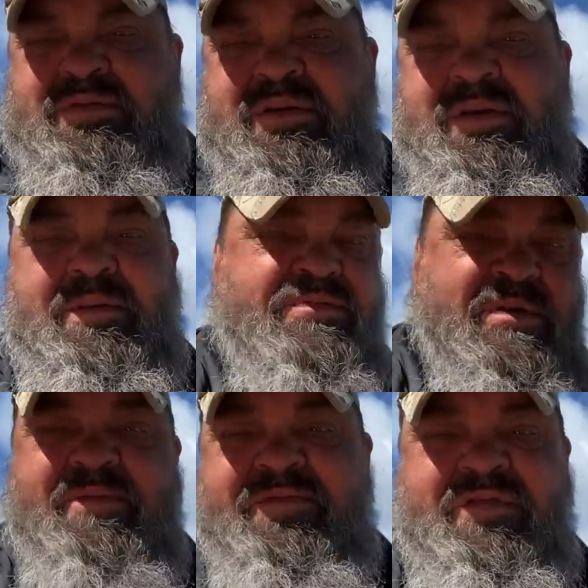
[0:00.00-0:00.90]
to help
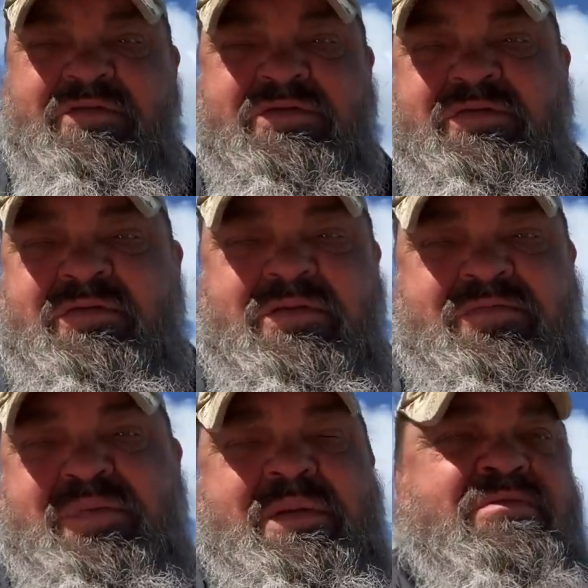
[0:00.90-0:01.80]
some of you, or you
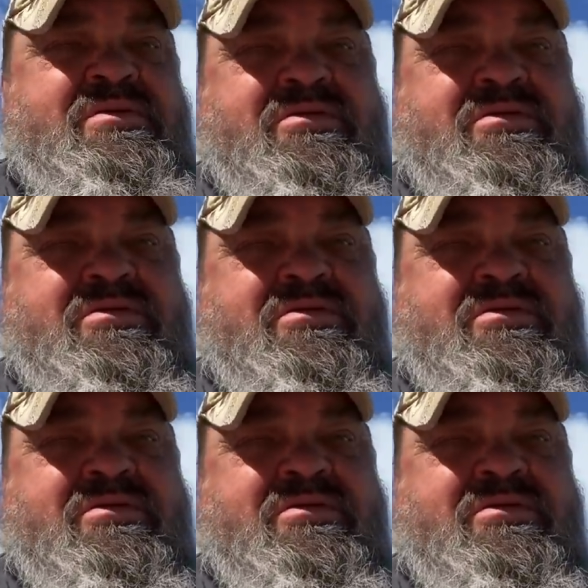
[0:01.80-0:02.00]
be able to